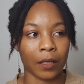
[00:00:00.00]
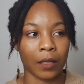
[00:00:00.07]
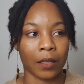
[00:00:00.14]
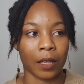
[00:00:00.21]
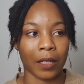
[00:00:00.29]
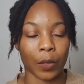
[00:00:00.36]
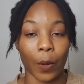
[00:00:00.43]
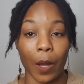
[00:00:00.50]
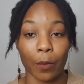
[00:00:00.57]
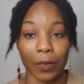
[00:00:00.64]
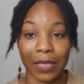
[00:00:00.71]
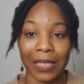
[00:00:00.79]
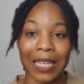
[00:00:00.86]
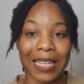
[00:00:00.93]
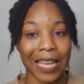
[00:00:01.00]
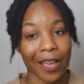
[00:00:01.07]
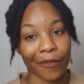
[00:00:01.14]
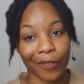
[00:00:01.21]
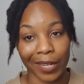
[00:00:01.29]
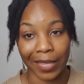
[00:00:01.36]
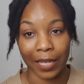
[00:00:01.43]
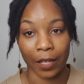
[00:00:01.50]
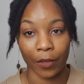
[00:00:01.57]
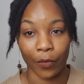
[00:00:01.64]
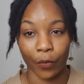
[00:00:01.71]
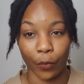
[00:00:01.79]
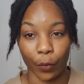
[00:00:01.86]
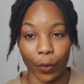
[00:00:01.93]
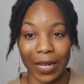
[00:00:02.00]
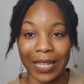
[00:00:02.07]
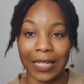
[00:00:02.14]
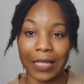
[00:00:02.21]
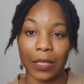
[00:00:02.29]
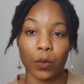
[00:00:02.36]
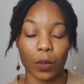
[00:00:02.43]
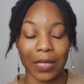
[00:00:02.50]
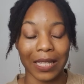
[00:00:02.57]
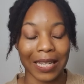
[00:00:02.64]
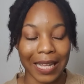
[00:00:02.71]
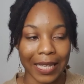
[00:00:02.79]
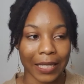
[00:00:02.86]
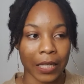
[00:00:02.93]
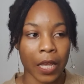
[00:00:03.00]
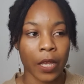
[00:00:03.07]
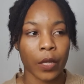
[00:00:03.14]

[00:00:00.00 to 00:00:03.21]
So I was seeing everything through a distorted lens.